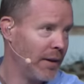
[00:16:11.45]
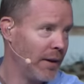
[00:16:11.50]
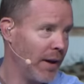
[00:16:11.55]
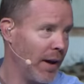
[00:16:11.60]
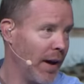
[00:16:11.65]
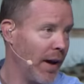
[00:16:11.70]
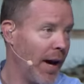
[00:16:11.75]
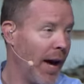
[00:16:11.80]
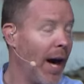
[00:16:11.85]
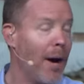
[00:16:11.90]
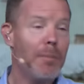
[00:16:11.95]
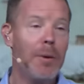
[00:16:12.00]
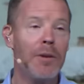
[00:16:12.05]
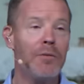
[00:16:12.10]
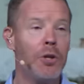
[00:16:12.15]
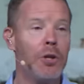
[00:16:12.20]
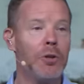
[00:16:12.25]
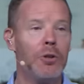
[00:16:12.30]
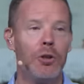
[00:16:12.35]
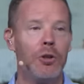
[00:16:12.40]
Uh, how many of
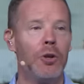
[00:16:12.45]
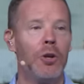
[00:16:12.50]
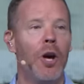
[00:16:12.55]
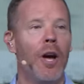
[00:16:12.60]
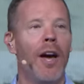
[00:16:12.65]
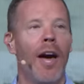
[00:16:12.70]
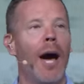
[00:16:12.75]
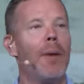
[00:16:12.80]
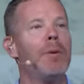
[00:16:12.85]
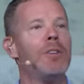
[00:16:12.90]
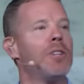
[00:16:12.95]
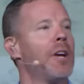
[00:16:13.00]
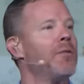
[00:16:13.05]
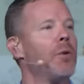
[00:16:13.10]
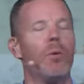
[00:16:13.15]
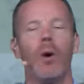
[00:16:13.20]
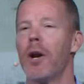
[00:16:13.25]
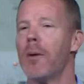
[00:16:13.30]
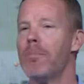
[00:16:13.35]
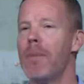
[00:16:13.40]
you, you, how many's ever
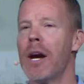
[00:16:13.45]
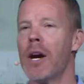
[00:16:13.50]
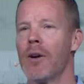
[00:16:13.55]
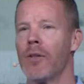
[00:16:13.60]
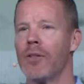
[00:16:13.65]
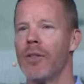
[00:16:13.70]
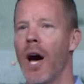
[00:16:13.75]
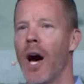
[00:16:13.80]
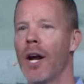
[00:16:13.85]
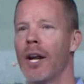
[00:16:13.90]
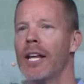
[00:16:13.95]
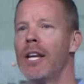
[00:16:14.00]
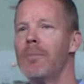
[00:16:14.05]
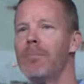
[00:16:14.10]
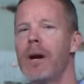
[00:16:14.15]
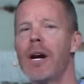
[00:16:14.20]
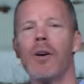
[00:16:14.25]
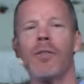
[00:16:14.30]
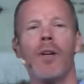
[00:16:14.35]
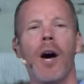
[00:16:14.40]
run a marathon? Any
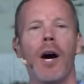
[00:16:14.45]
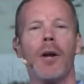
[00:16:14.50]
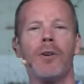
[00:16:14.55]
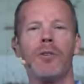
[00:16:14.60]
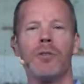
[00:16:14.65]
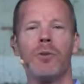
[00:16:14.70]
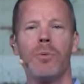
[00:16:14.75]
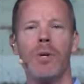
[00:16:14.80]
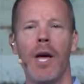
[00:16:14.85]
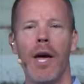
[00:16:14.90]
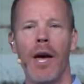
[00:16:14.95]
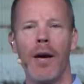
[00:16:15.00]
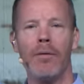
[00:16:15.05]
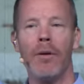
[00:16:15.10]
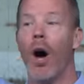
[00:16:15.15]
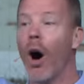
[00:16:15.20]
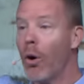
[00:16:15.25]
marathoners do we have?